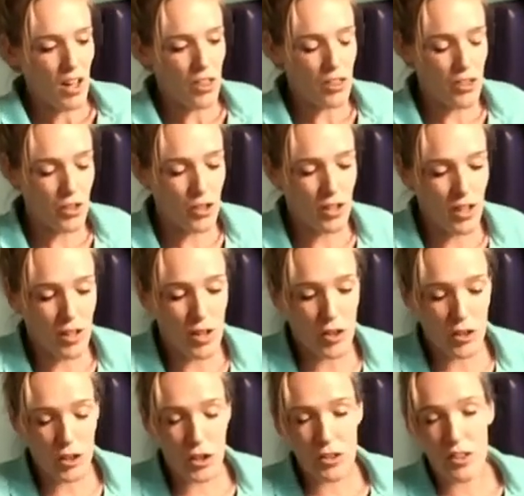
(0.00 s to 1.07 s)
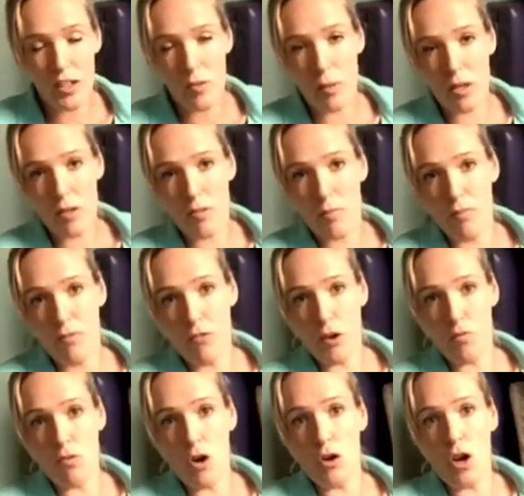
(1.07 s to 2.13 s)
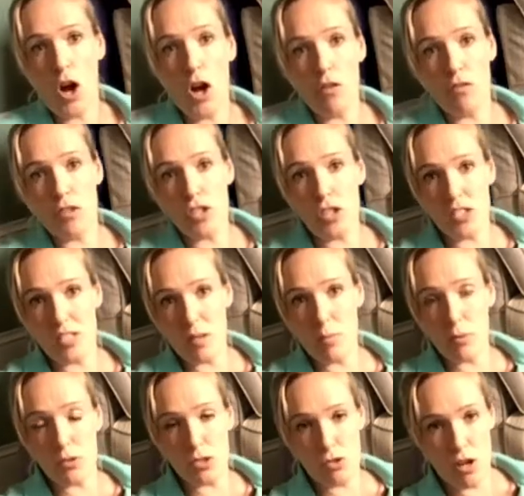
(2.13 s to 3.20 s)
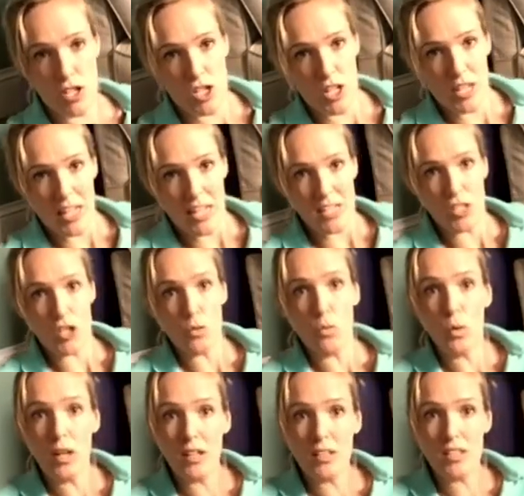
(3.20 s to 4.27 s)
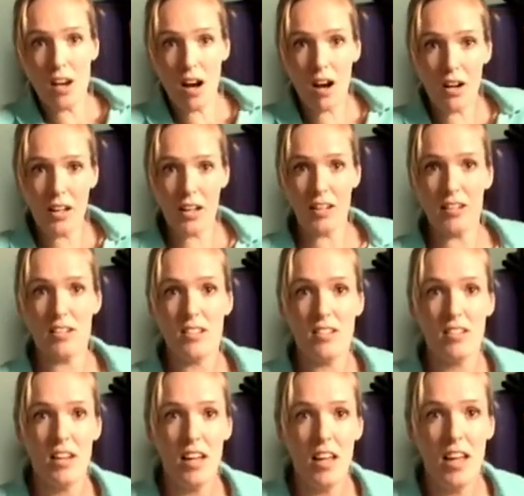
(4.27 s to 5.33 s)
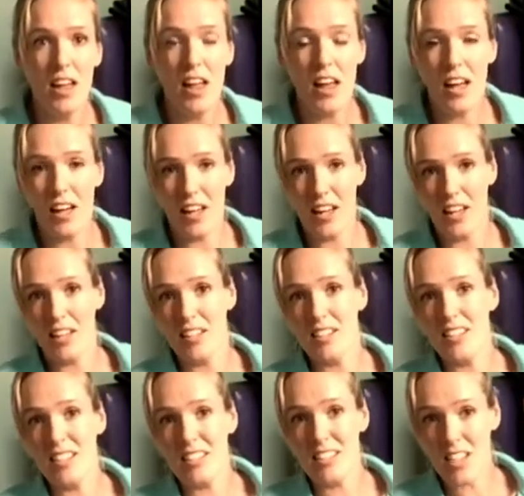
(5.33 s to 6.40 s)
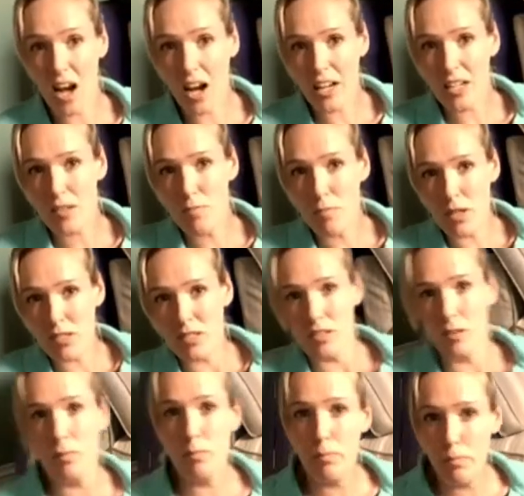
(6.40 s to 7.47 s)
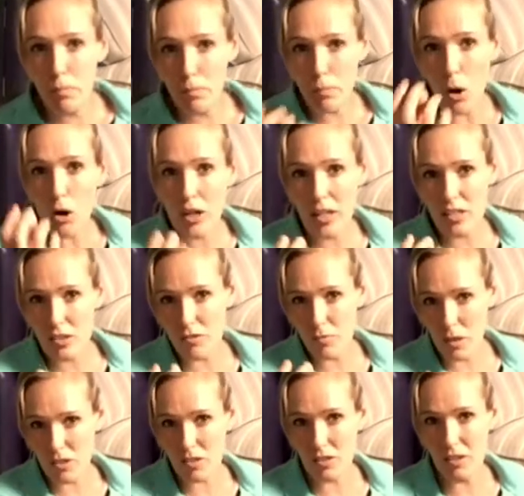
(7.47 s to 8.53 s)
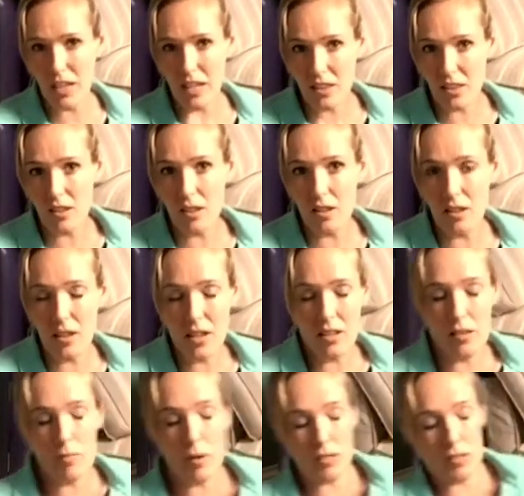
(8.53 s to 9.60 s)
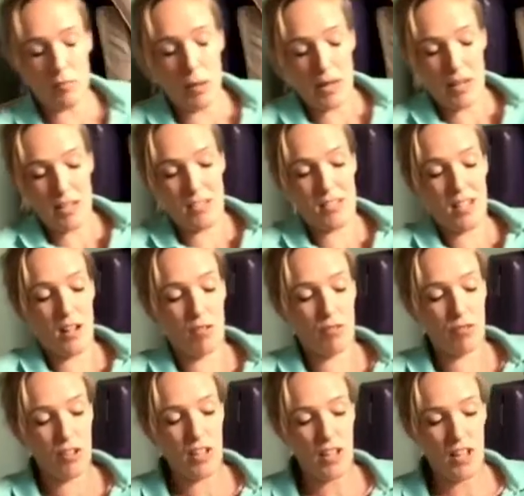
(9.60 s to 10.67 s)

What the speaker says: The good thing about the foam roller over just simple stretching is you will target tight muscle, pockets of muscle in the muscle belly itself,